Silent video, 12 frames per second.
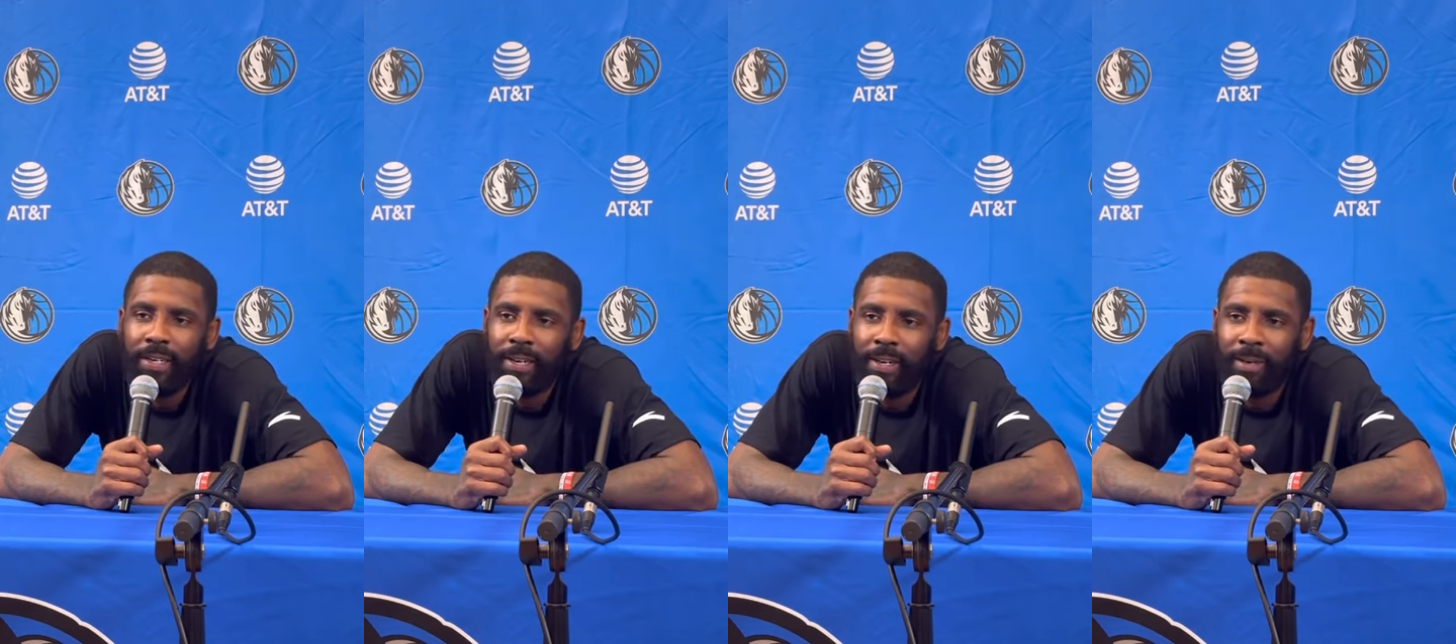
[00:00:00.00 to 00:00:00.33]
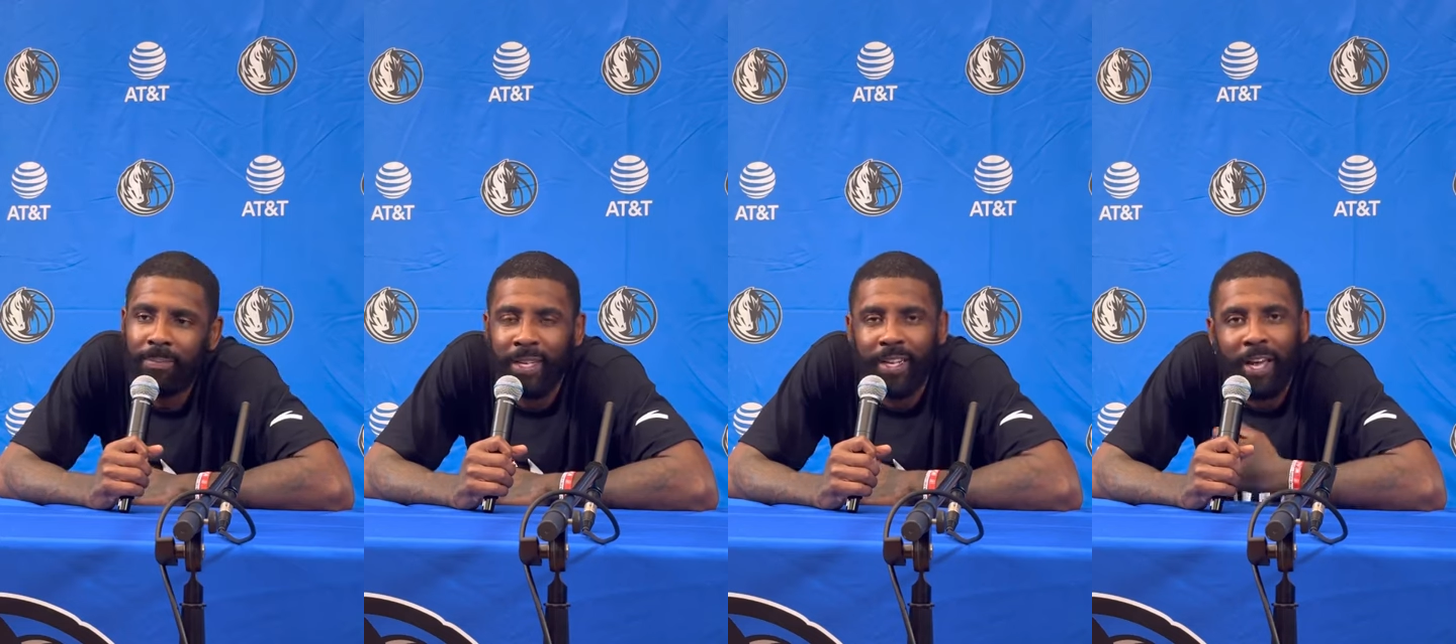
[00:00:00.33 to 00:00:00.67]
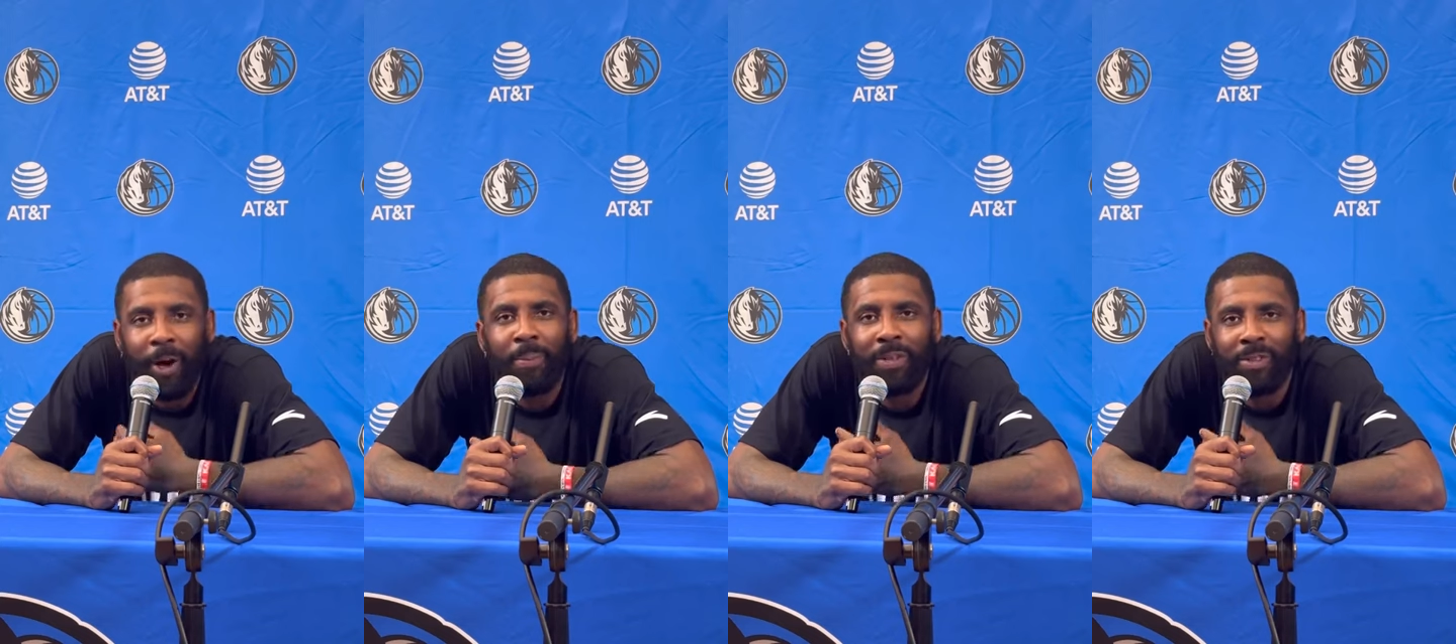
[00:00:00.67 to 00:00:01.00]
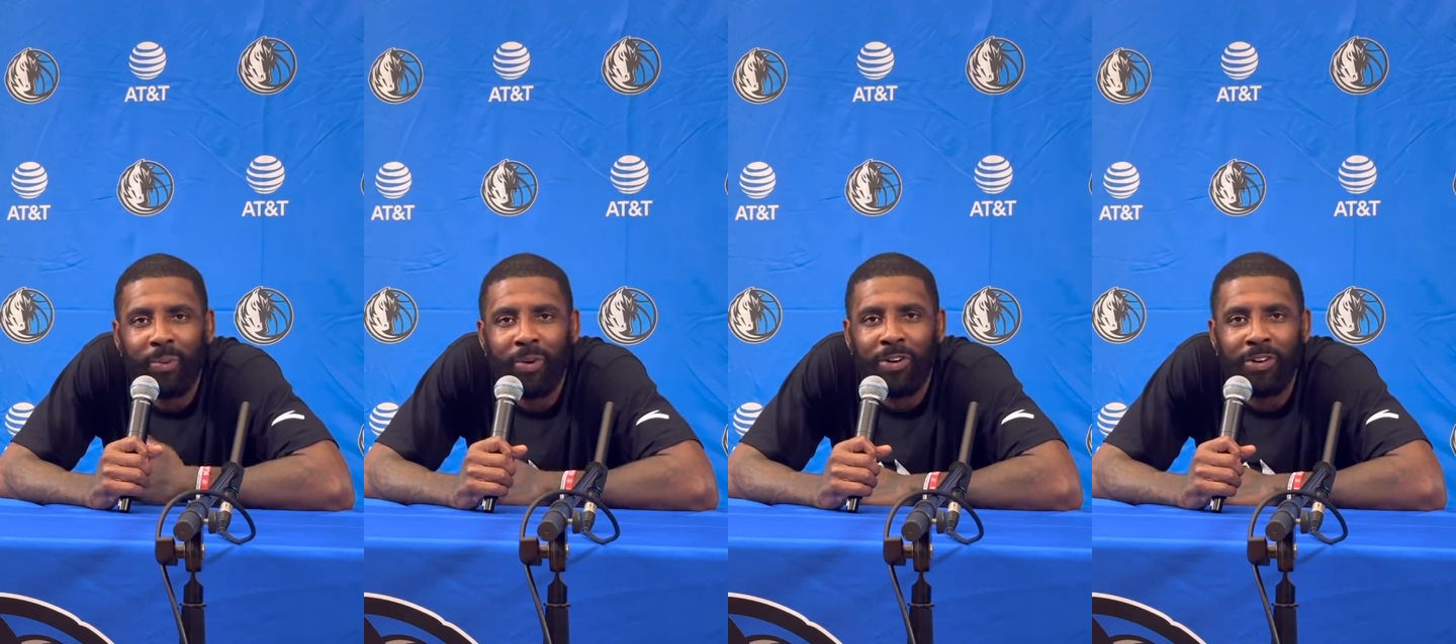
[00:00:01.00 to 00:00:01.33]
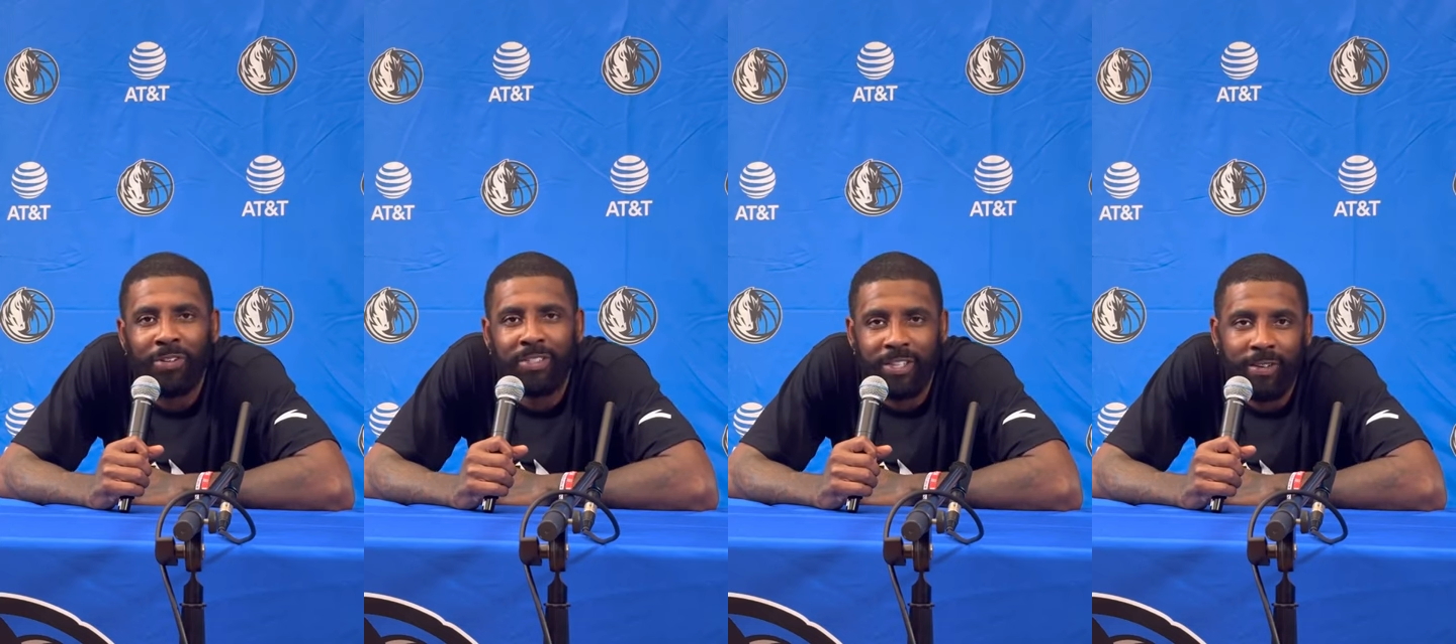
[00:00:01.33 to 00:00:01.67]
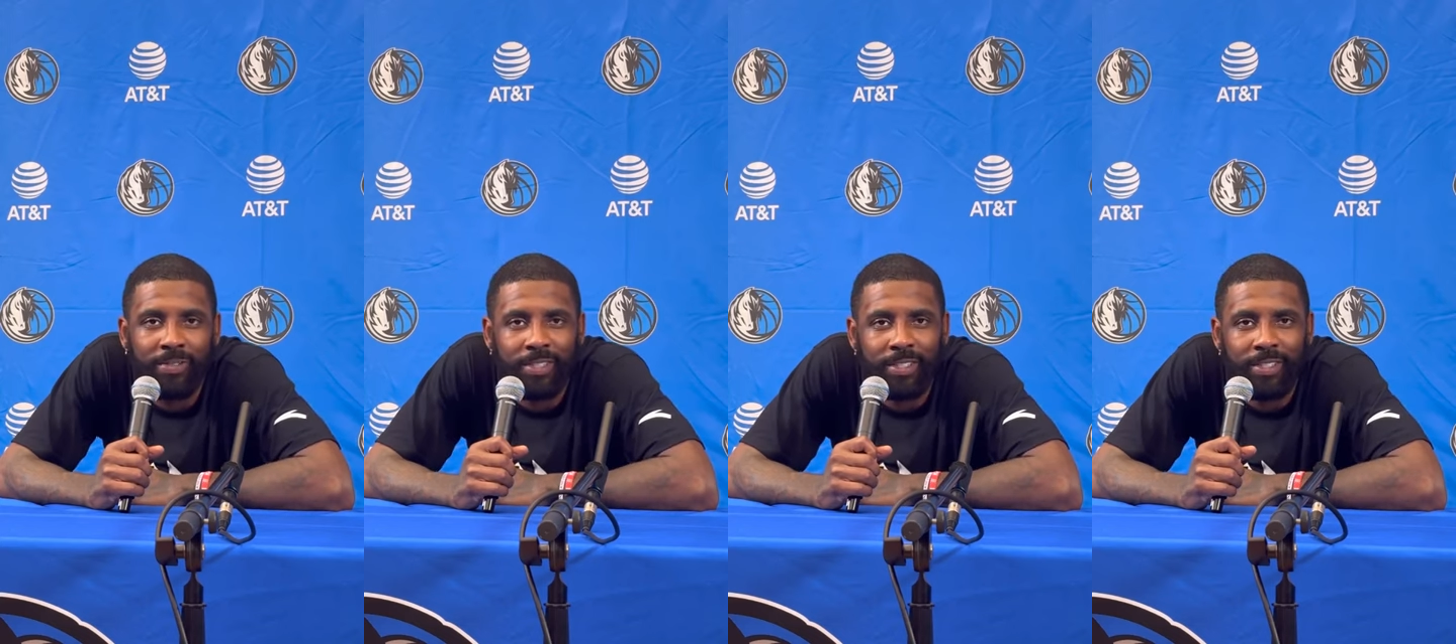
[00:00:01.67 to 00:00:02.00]
uh, meaning helping the world
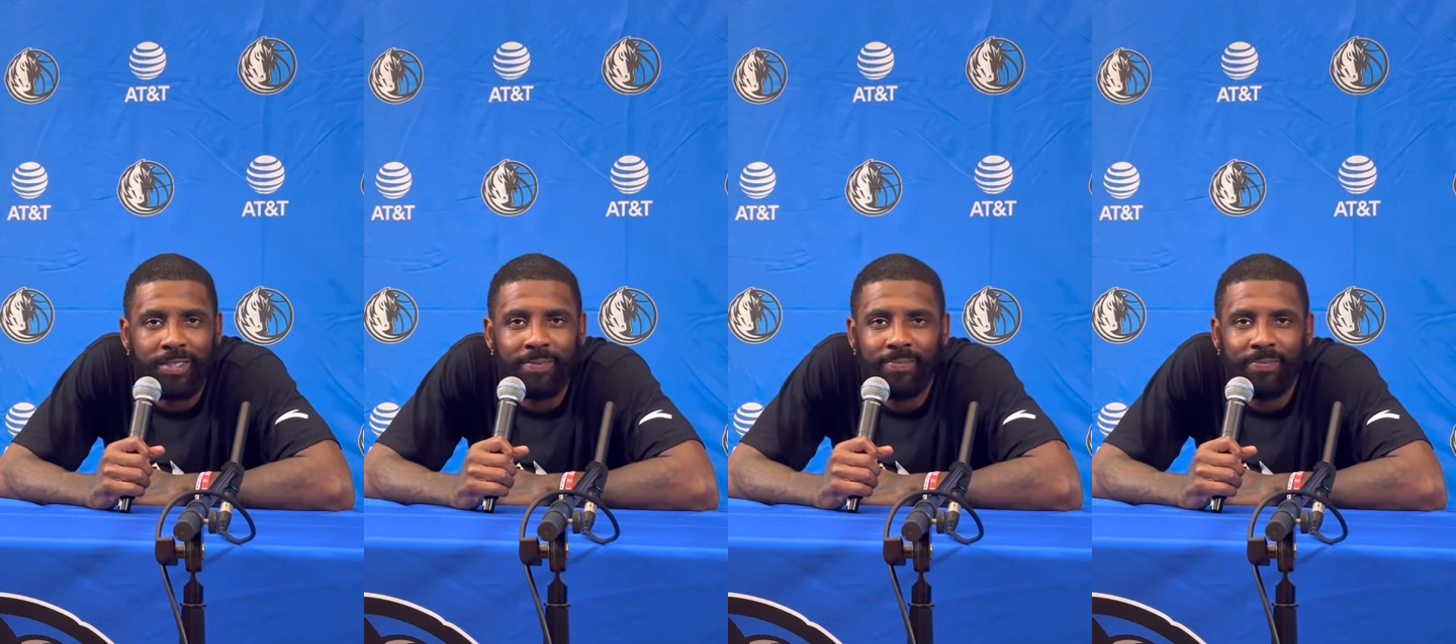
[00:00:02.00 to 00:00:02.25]
selflessly.